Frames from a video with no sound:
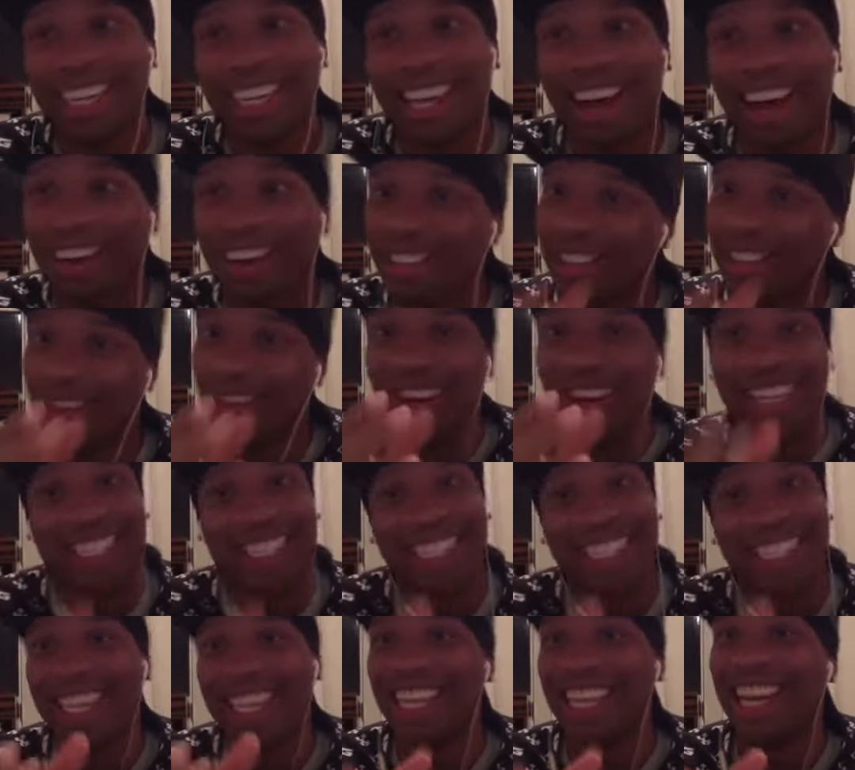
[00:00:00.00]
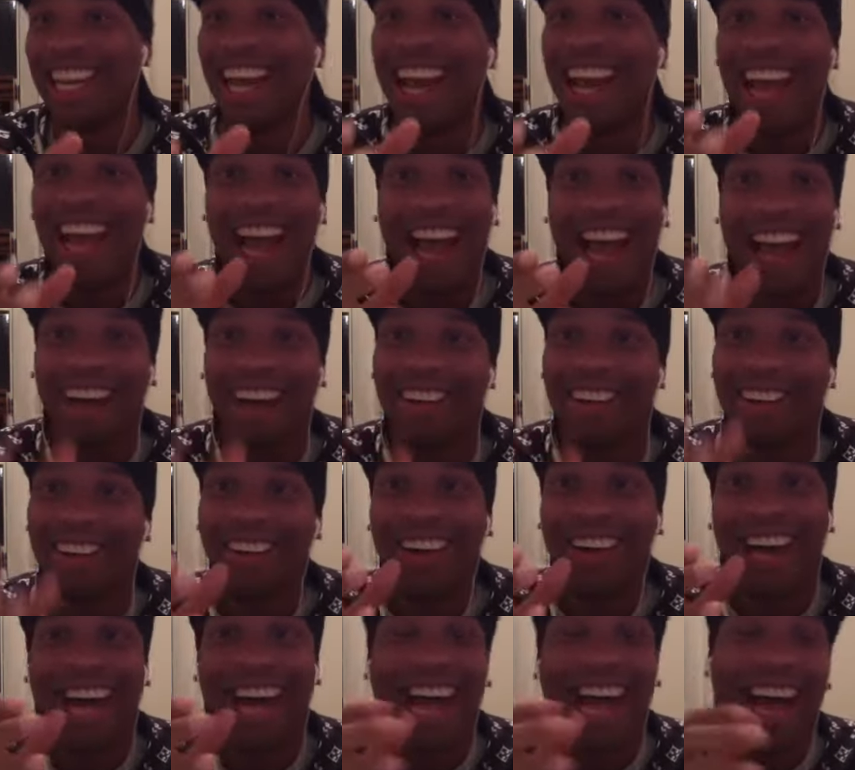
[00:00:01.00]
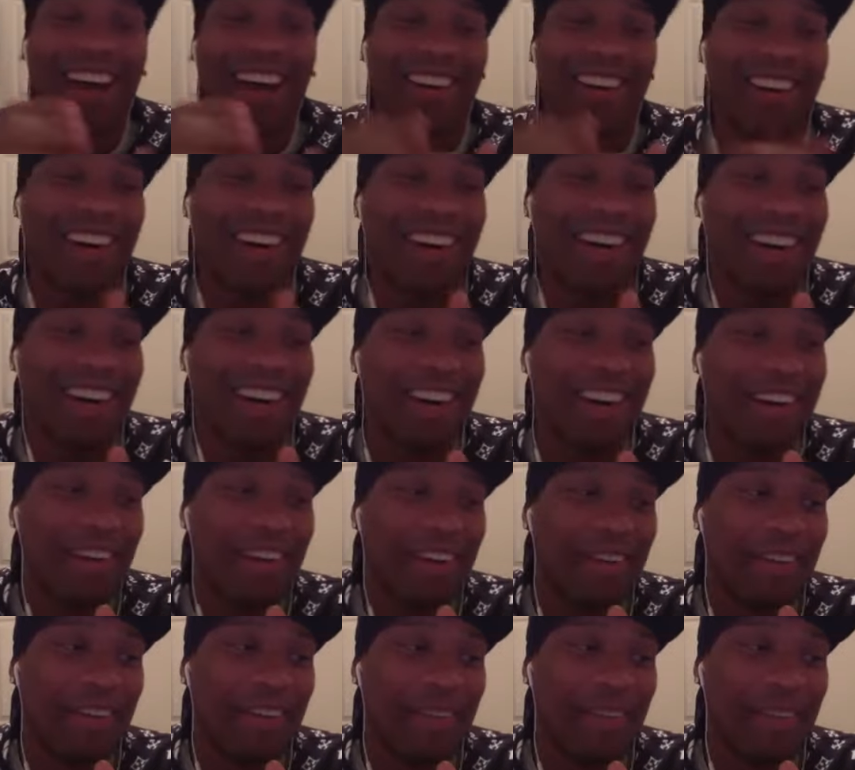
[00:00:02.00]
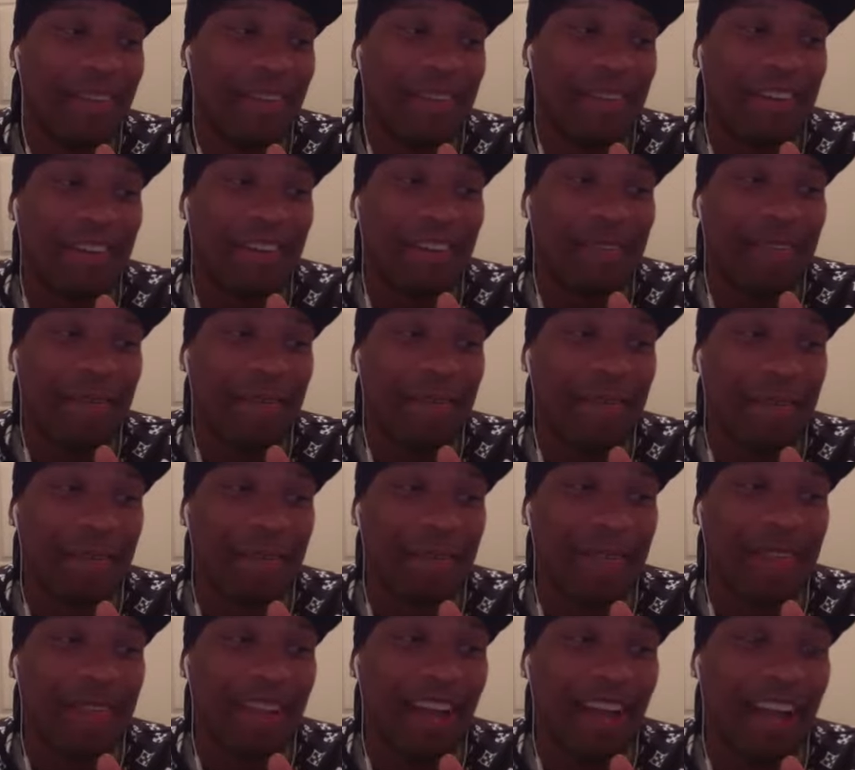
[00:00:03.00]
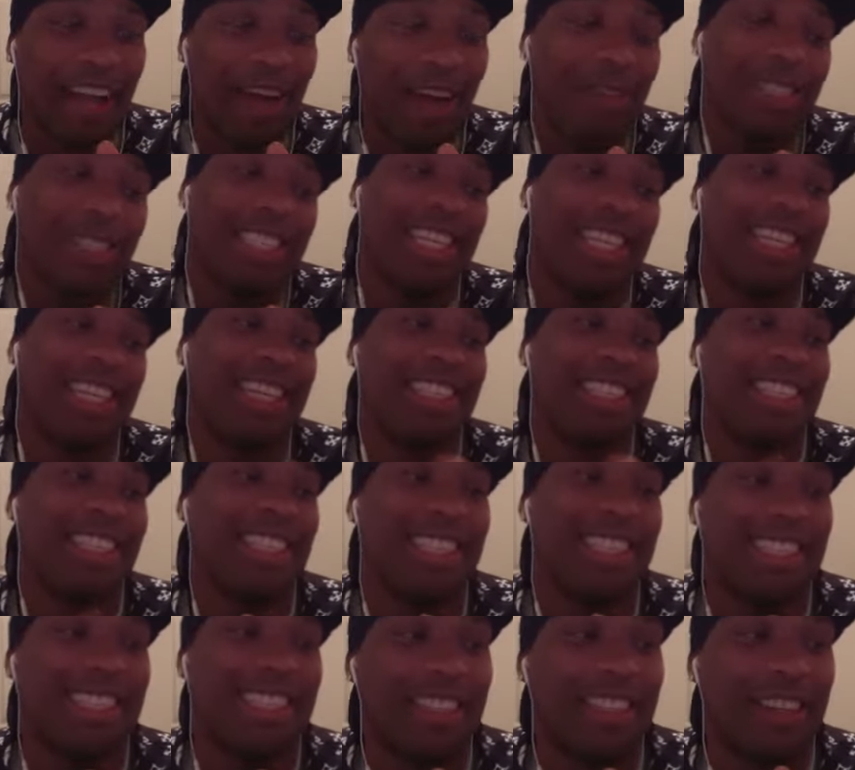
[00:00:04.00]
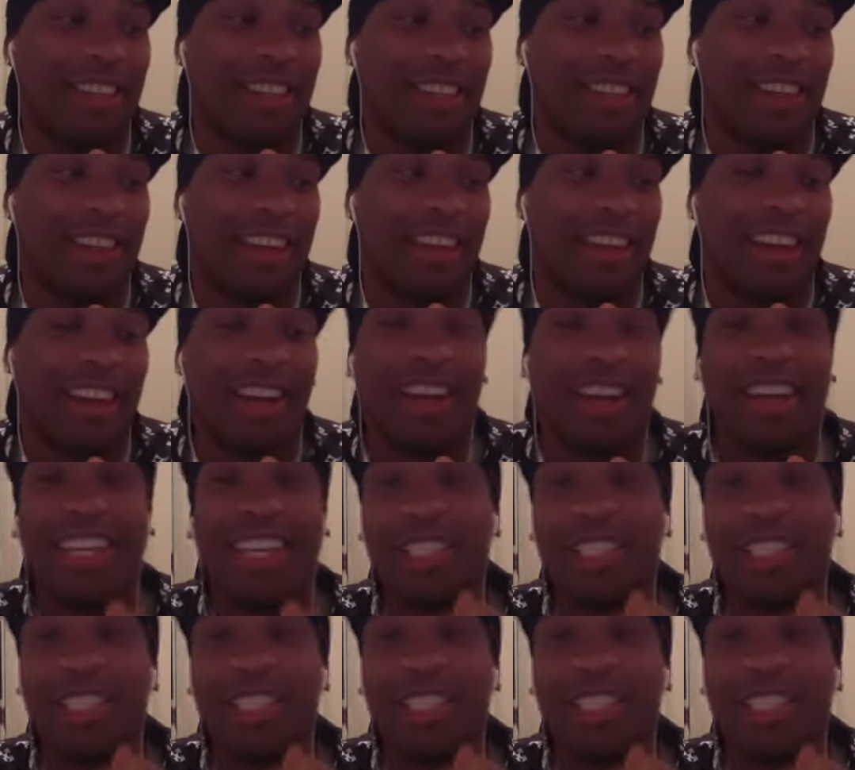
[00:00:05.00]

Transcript: I was questioning how I would say just his